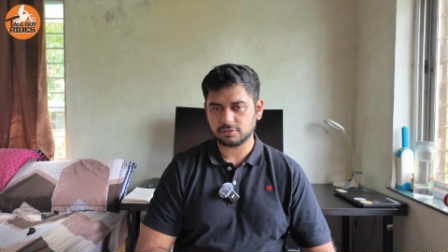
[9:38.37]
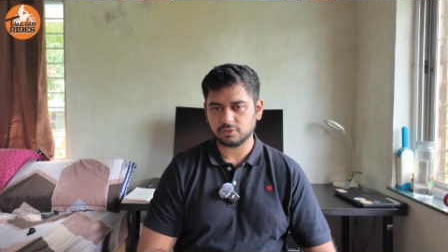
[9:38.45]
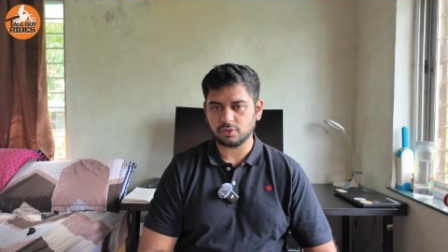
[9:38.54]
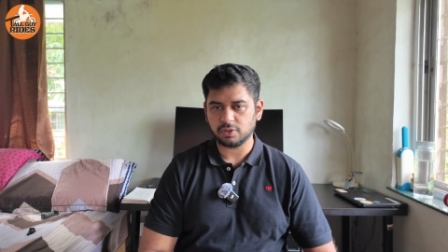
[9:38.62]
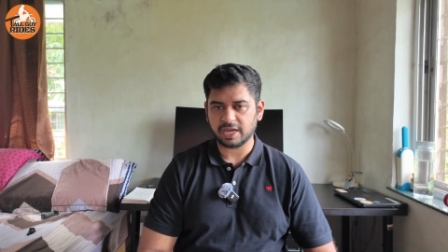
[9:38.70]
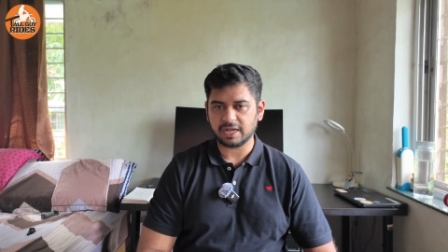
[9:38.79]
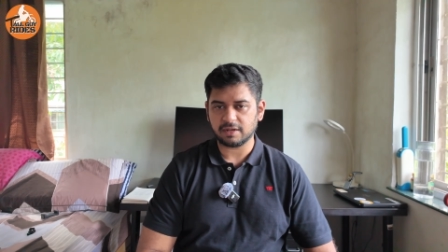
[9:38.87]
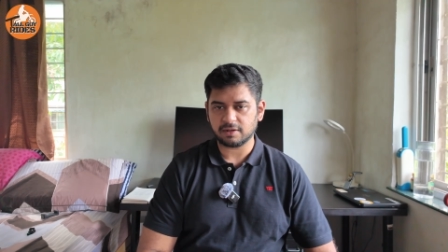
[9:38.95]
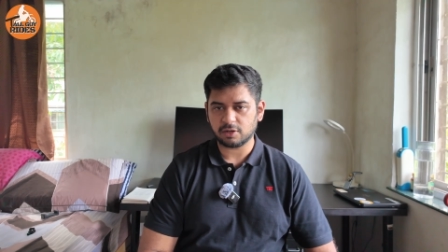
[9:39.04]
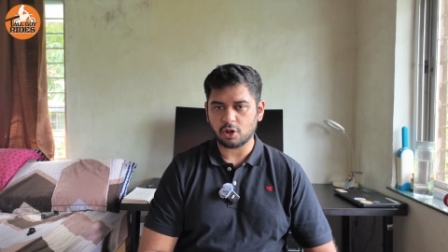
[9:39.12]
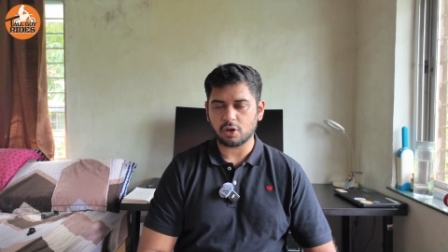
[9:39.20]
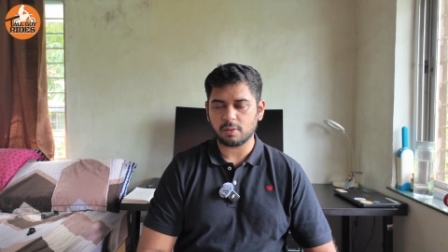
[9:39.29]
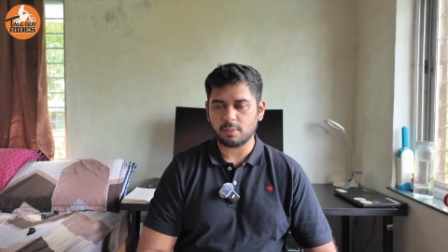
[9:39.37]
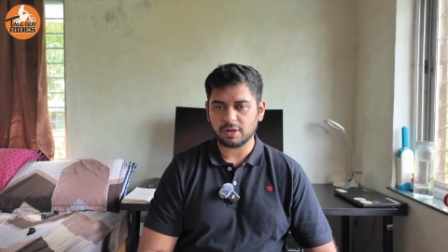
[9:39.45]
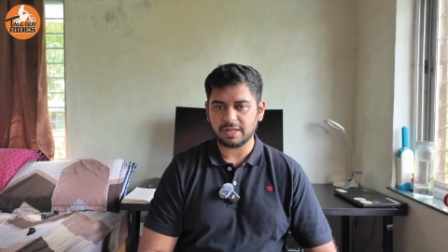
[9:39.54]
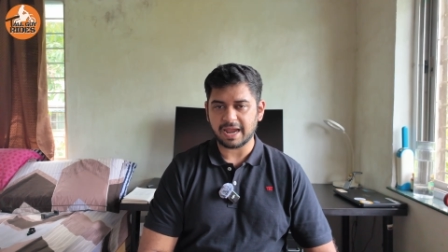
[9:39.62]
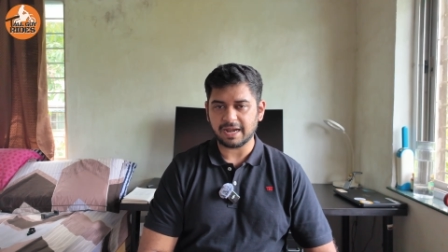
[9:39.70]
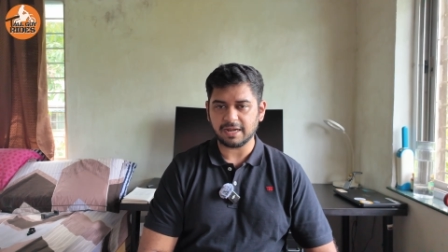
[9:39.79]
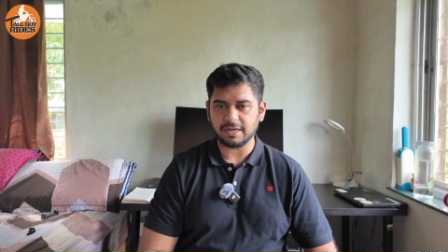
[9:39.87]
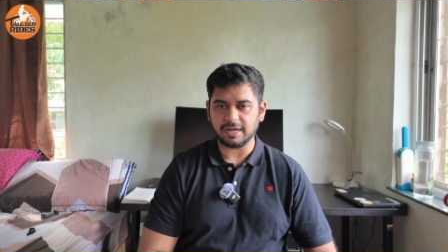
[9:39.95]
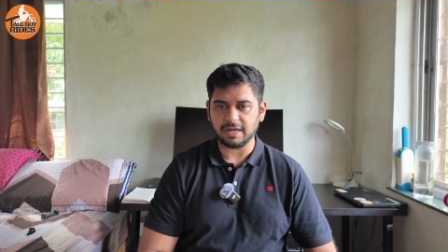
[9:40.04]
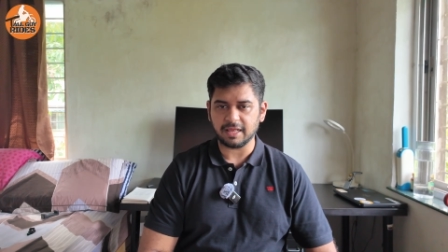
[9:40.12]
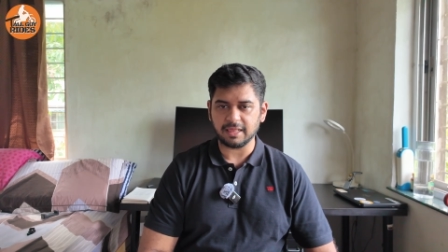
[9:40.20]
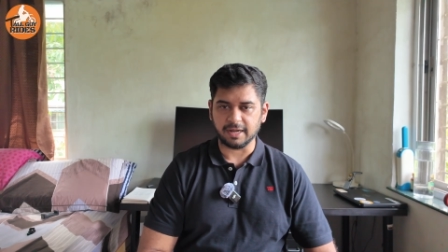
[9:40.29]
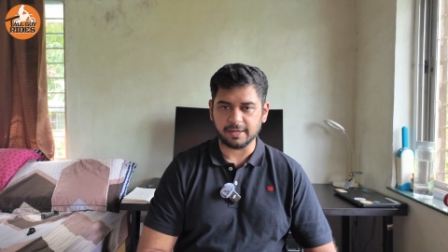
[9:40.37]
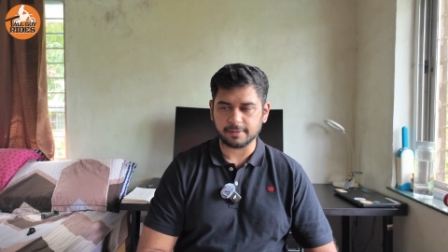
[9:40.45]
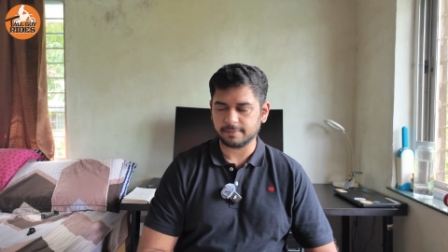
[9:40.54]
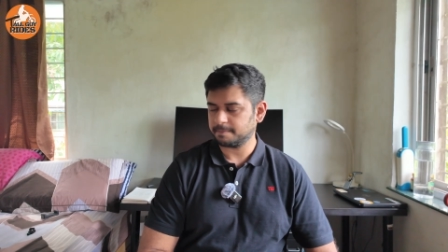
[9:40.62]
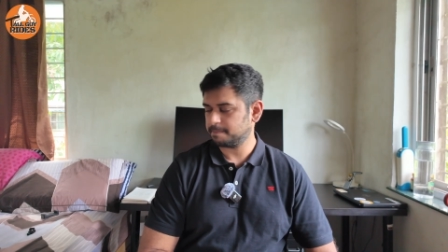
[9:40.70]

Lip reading: So you can talk about that in detail later.